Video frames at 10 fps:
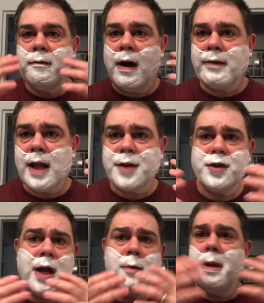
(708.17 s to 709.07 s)
5 o'clock
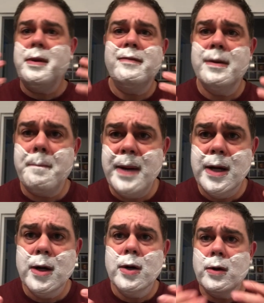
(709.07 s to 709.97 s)
shadow, maybe even a
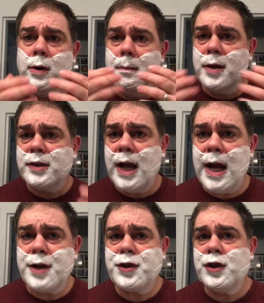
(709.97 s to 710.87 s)
beard or a
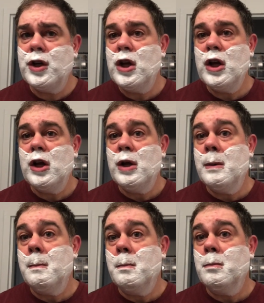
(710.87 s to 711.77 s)
mustache.
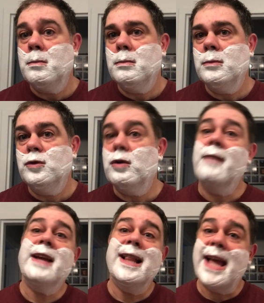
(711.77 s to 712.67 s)

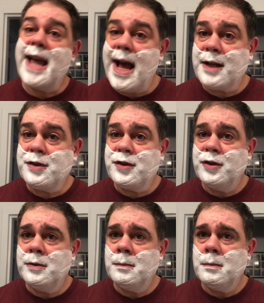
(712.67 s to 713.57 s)
Drive to LAX.
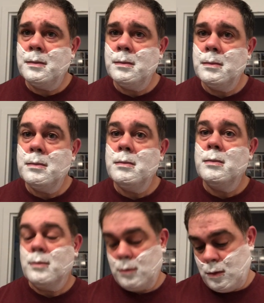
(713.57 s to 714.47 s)

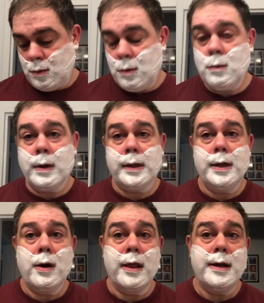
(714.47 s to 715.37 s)
Quickly
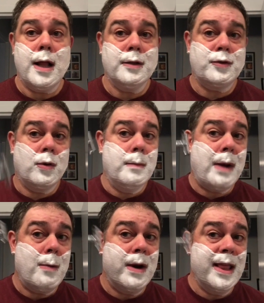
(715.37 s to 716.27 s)
go to the dollar store and
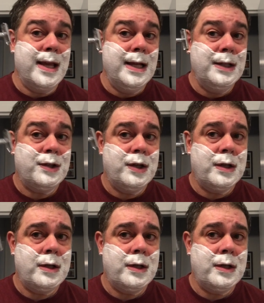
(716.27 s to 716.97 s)
buy one of these.